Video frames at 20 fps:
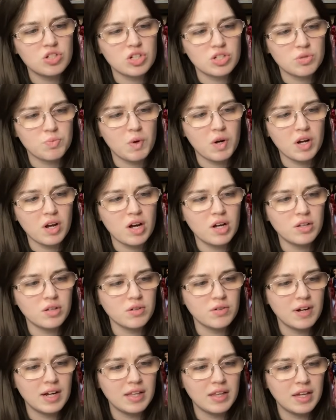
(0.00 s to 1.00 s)
just one color,
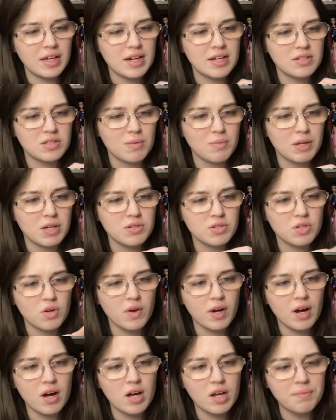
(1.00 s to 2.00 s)
right? Like it has something else
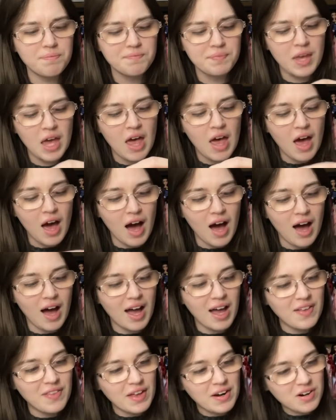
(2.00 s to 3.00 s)
going on uh,
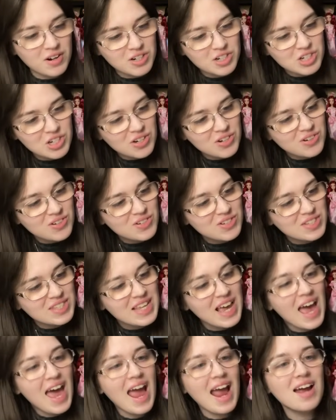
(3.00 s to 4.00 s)
and then her shoes.
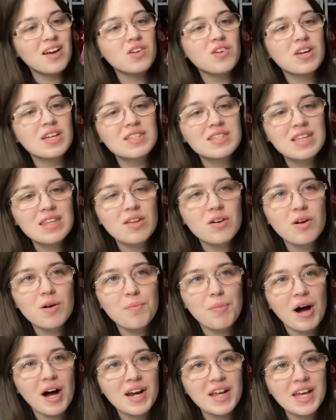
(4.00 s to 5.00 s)
And you can see that her
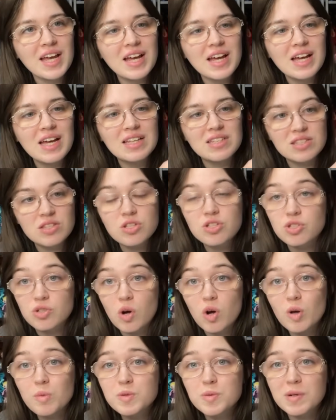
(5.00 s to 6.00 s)
body, it's the
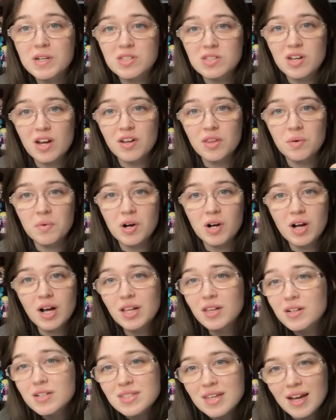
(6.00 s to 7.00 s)
sculpt, but it's done in the wrong
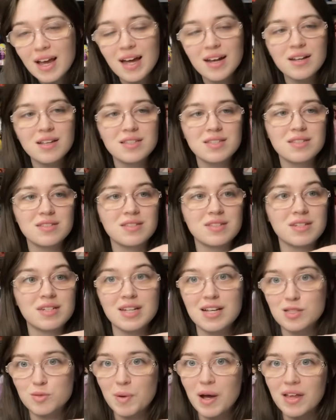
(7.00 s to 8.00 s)
colors again, because this is a
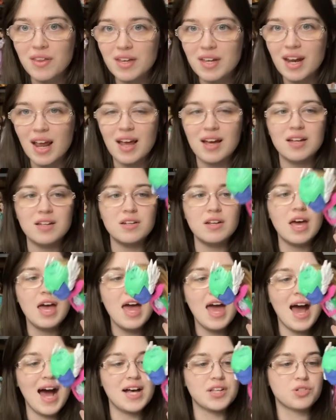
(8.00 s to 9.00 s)
test pilot and
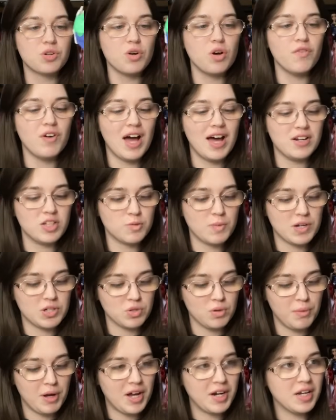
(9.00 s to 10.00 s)
Astranova had a special
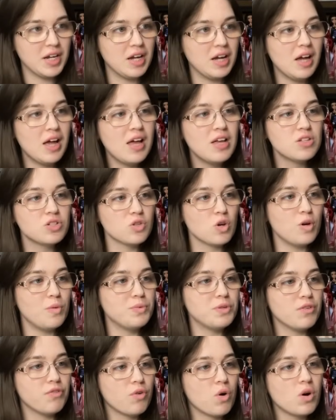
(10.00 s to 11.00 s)
body sculpt,
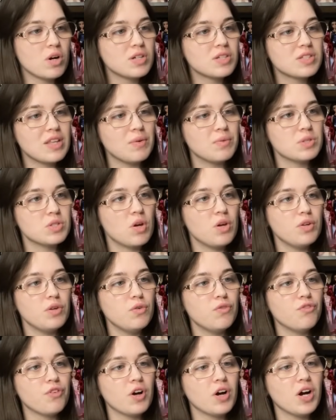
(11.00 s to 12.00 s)
of course, that was all new
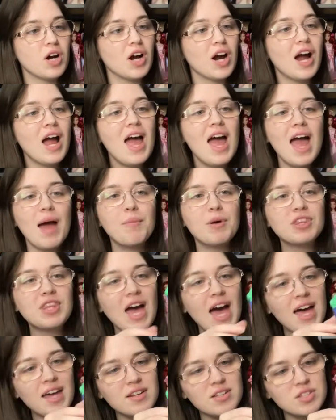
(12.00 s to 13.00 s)
for her. But the
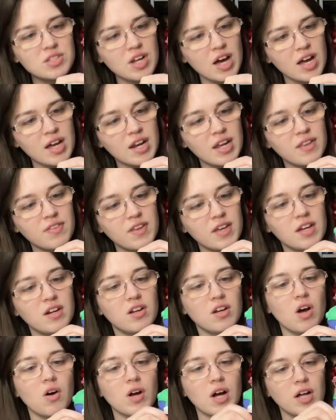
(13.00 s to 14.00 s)
head is done in the
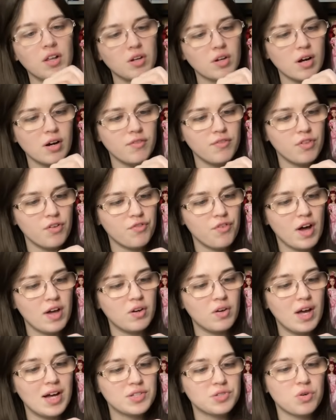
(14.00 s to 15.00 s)
indigo color of the final
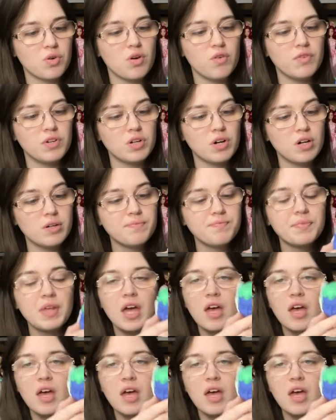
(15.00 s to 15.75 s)
Astranova doll.